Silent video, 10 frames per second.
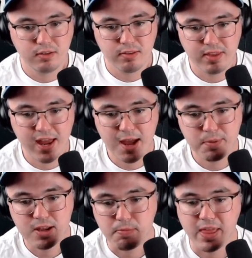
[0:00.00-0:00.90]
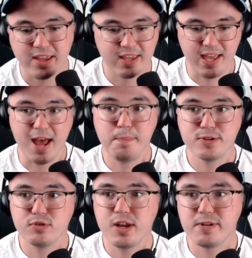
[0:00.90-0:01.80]
And that happened in like
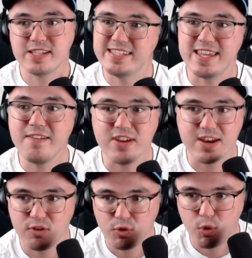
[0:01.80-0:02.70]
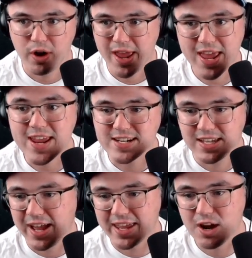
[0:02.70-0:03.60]
episode number 7 or 8.
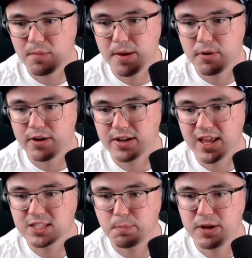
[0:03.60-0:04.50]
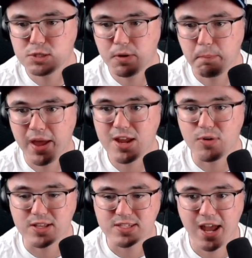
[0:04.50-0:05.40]
I can't remember. Against the Pittsburgh
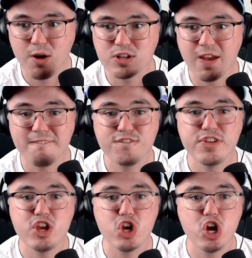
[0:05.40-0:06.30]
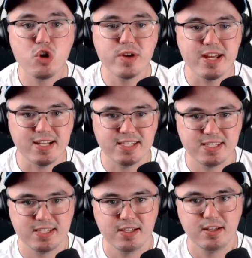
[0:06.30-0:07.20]
Penguins. I was furious.
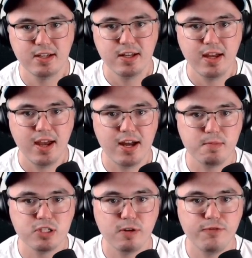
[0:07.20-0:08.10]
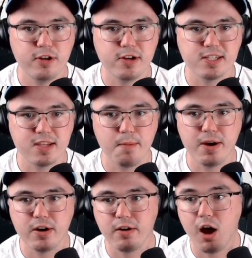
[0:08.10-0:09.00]
And I'm still furious
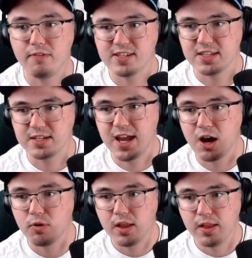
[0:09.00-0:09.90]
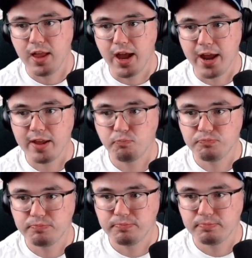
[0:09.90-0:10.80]
about it, obviously, now. I
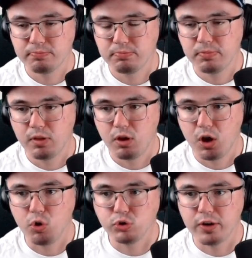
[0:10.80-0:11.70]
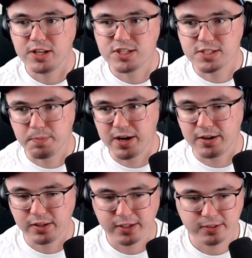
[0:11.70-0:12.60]
hold grudges, apparently.